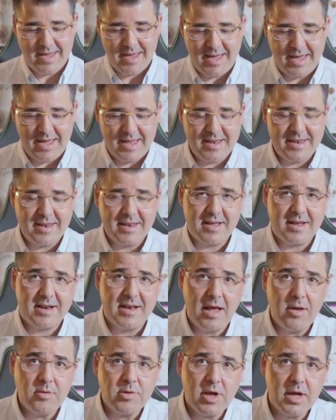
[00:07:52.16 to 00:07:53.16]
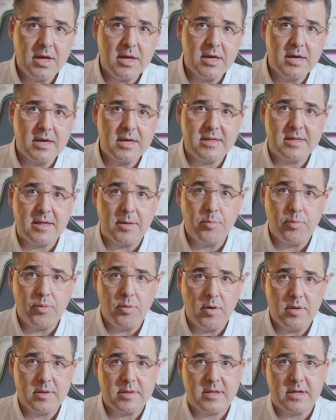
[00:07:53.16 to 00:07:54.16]
And cloud jacking is a
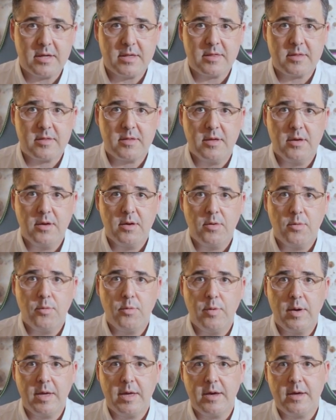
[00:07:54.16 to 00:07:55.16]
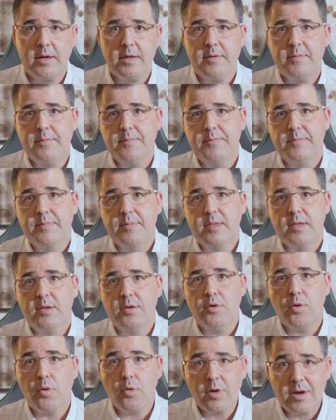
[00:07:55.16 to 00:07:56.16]
process where
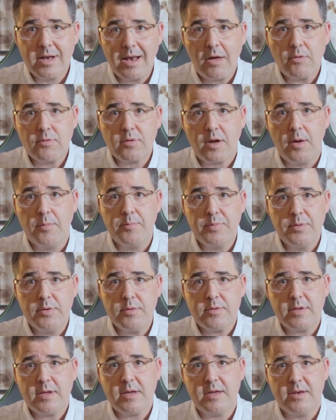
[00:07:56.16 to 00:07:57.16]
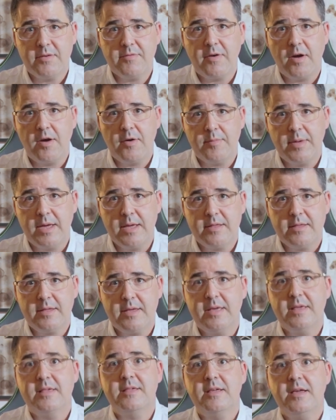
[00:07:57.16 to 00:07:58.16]
your cloud computing environment
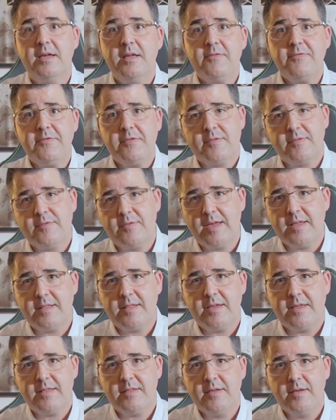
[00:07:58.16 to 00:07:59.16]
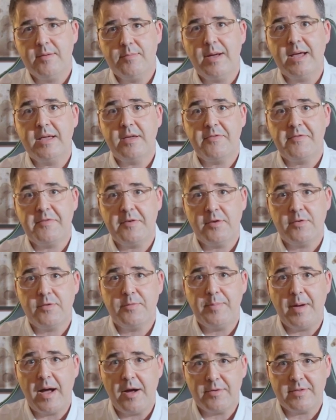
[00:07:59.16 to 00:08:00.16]
is infiltrated by a
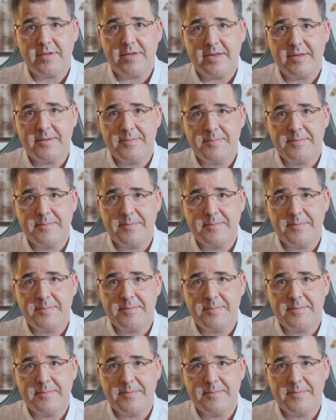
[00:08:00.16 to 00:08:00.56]
third party.